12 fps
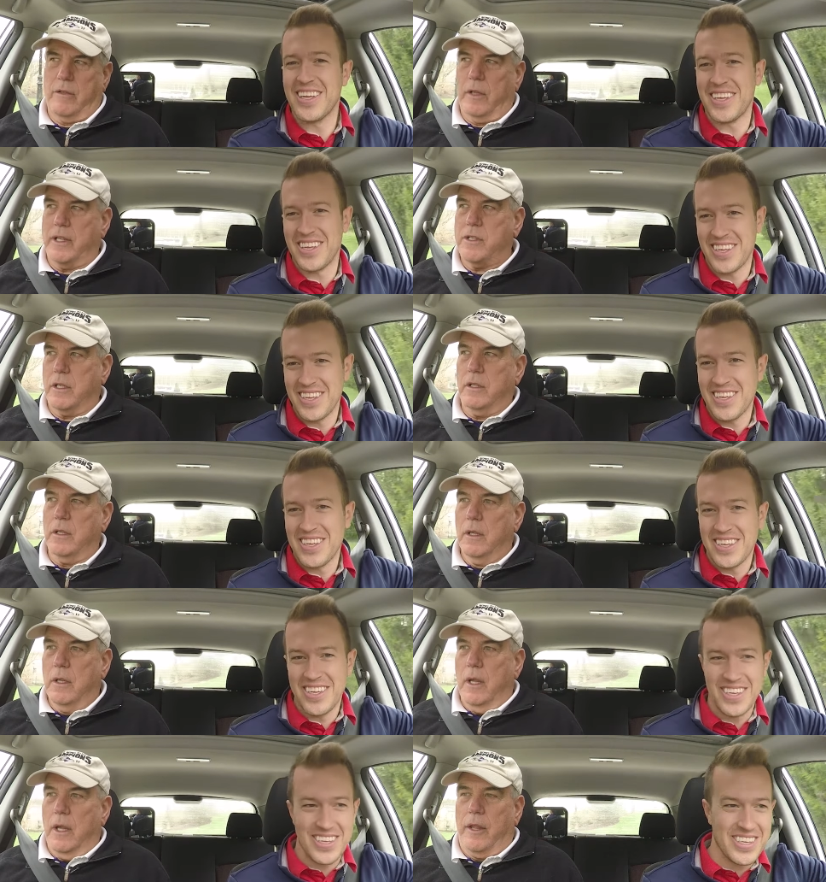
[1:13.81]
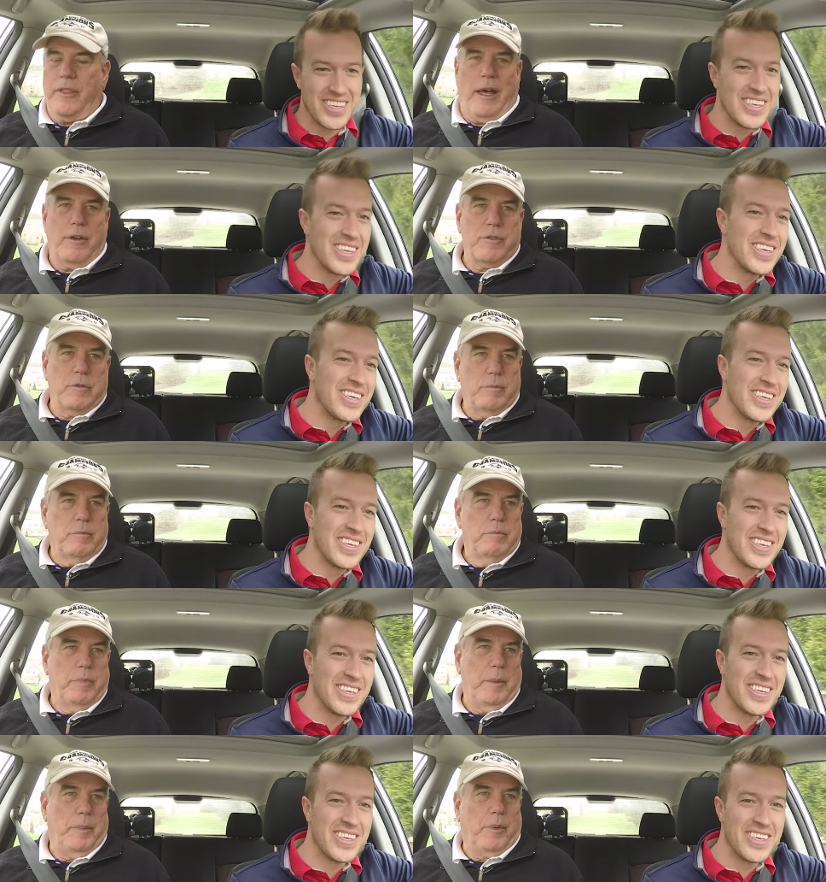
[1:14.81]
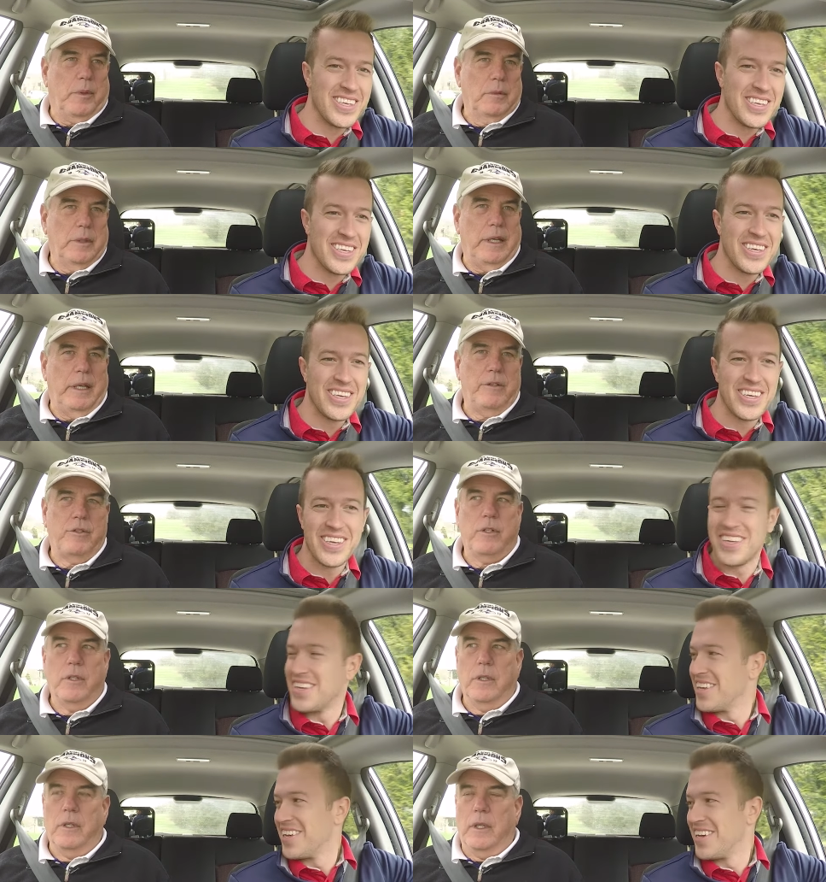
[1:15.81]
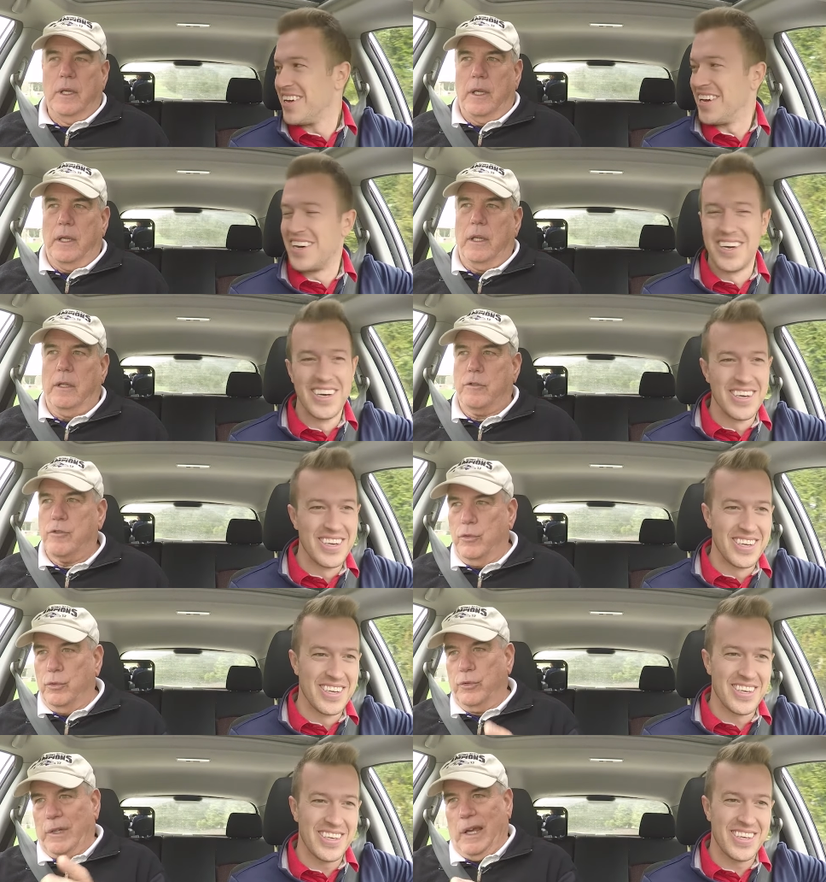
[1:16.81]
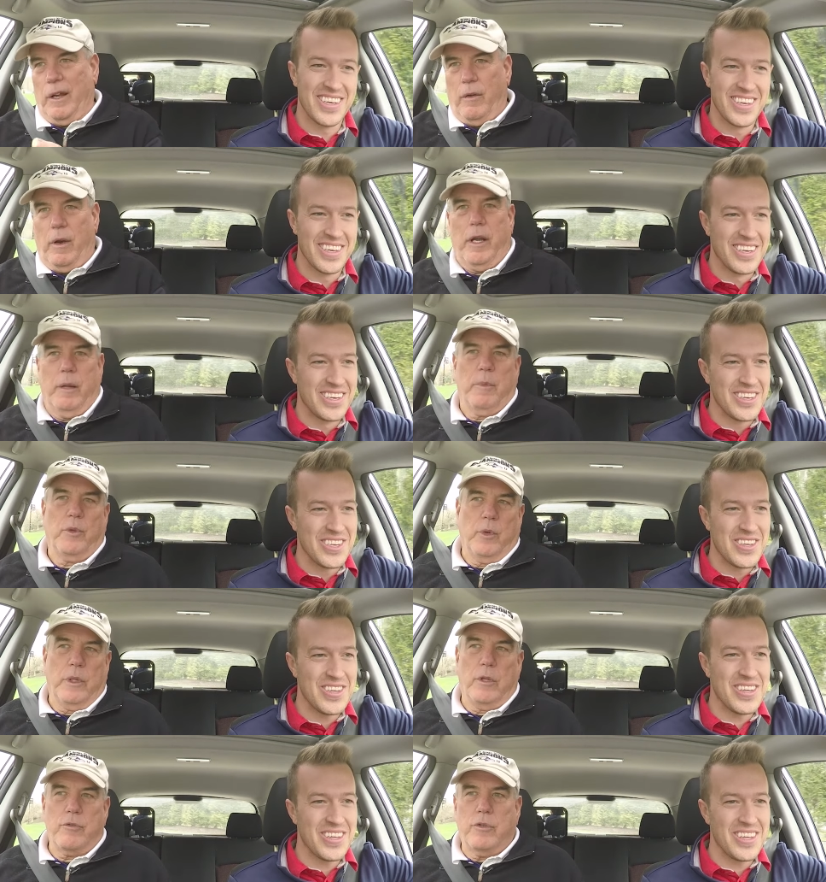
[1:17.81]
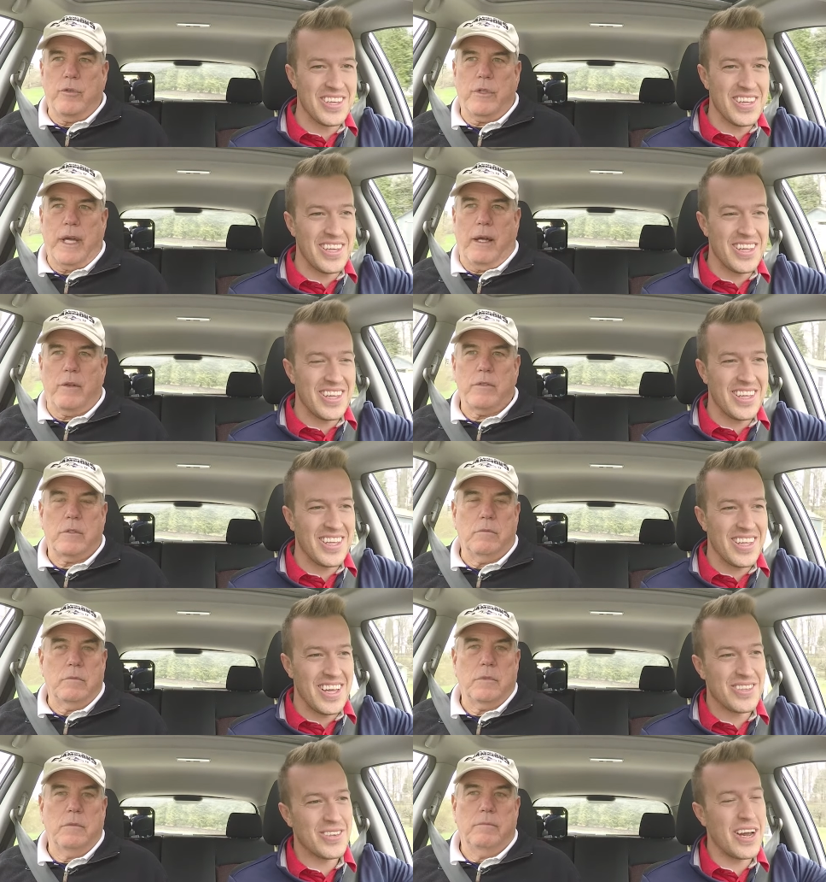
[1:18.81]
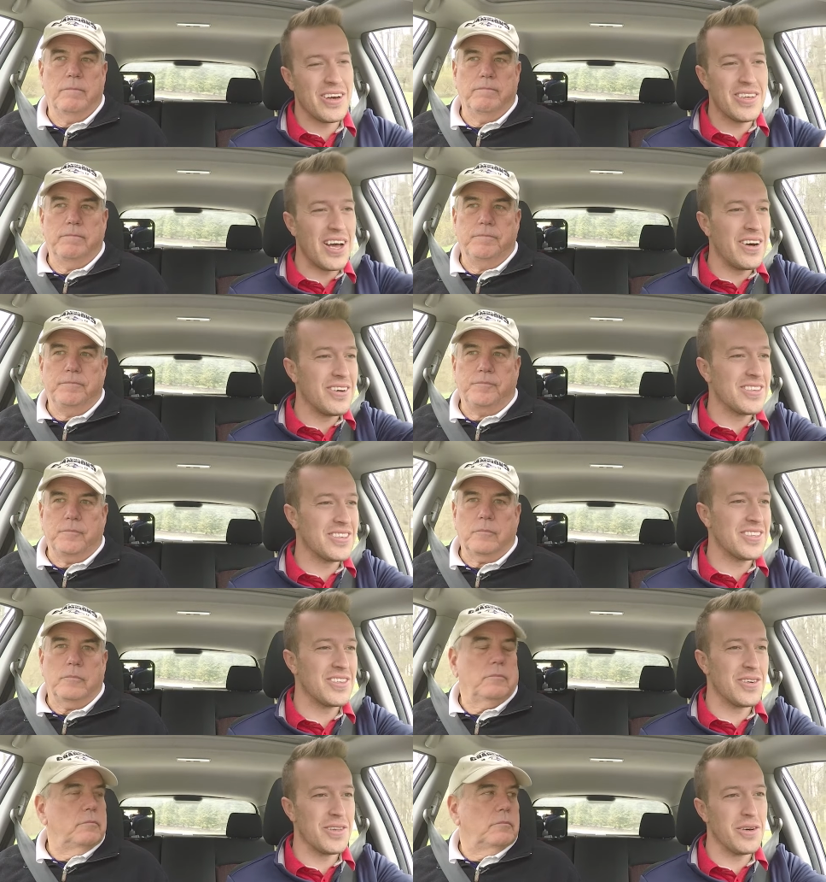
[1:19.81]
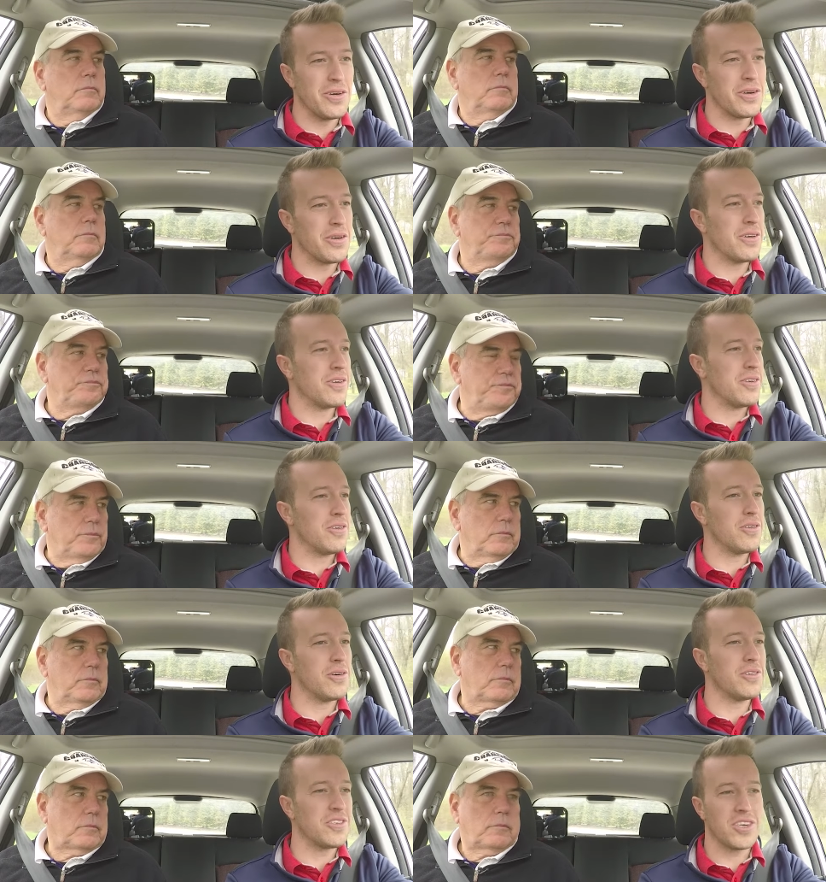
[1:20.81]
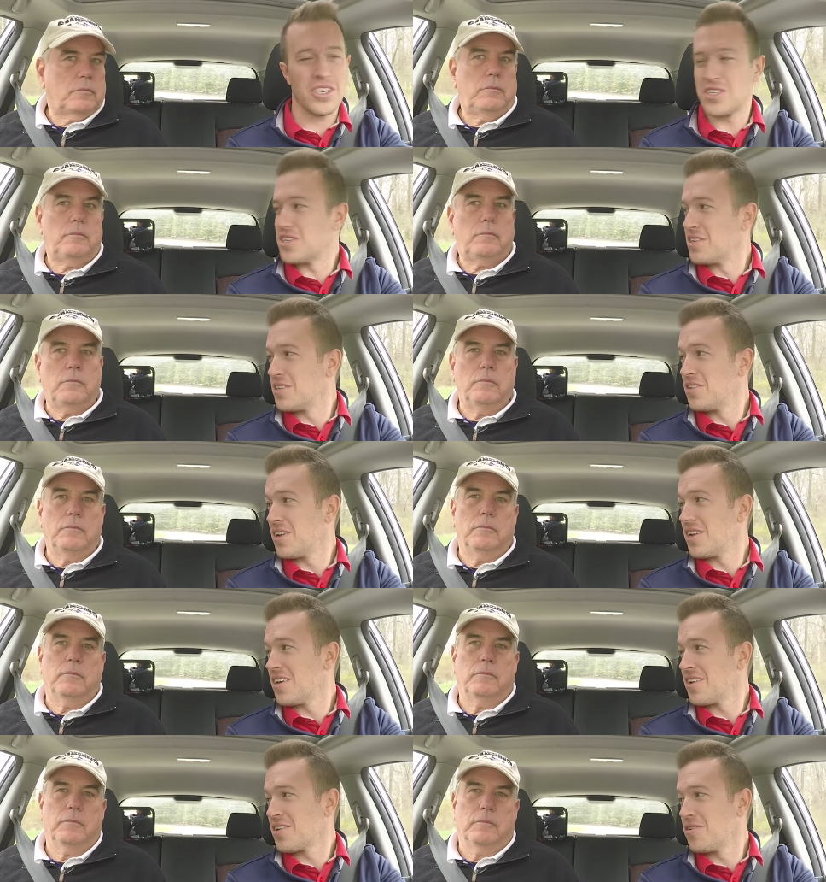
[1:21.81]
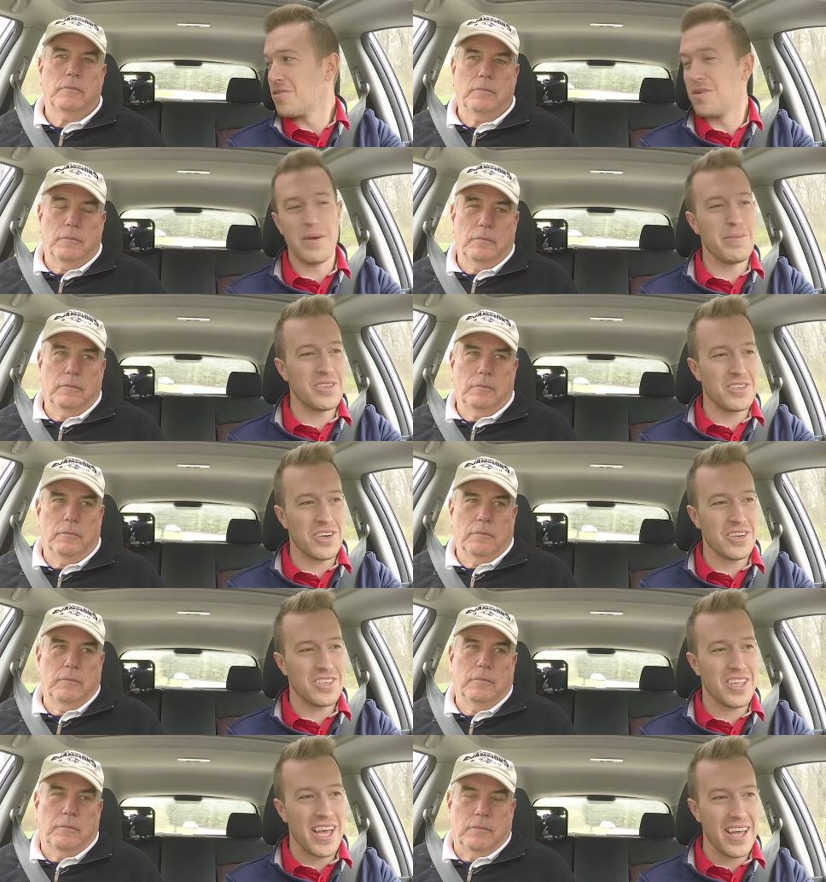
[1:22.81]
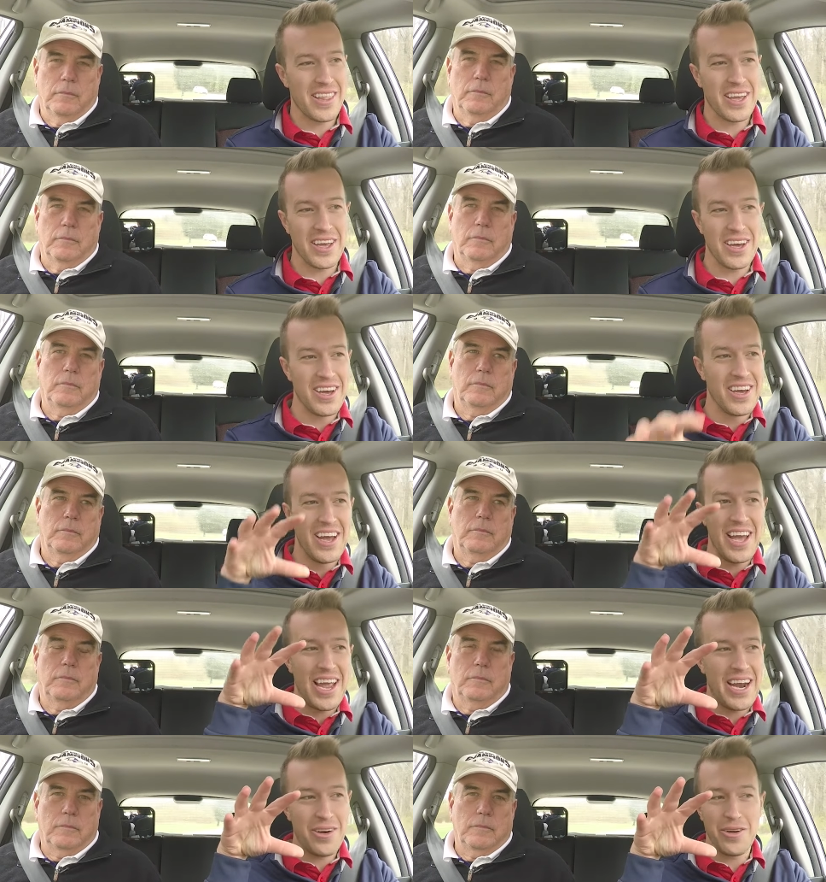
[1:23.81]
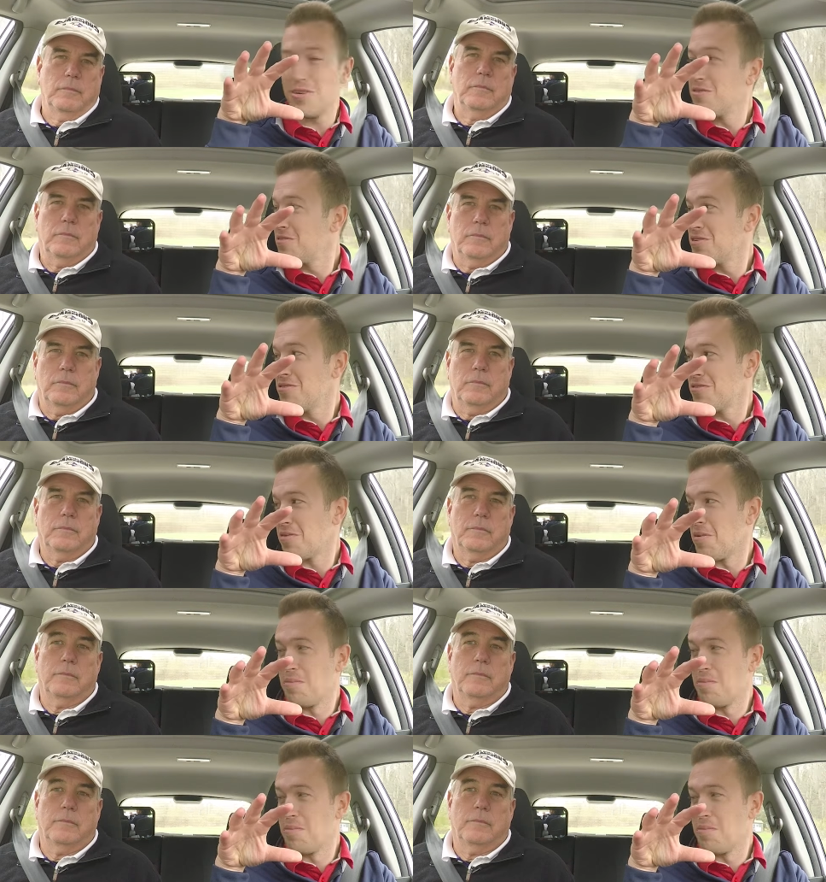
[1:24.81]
Speaker 1: of less than a thousand people each. Uh-huh. and then the school's kind of right in between those two towns.
Speaker 2: That's what I was, I was doing a little Google search and did a Google image search, and they had like a aerial view from